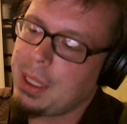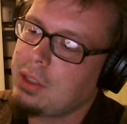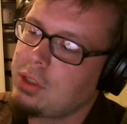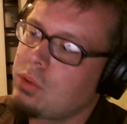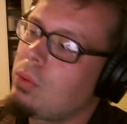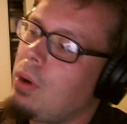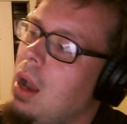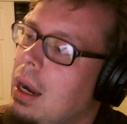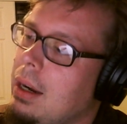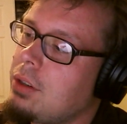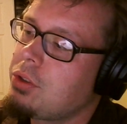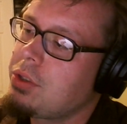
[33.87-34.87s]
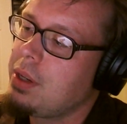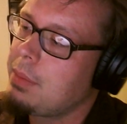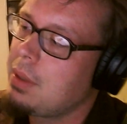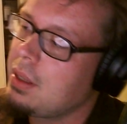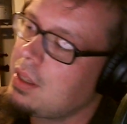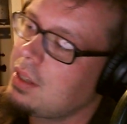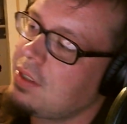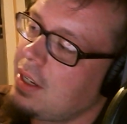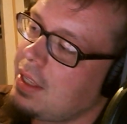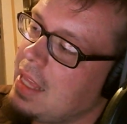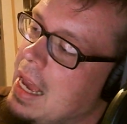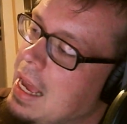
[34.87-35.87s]
against a rock or something, things
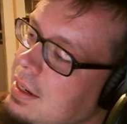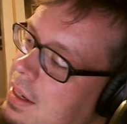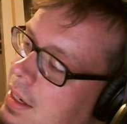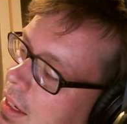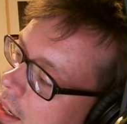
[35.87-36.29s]
like that.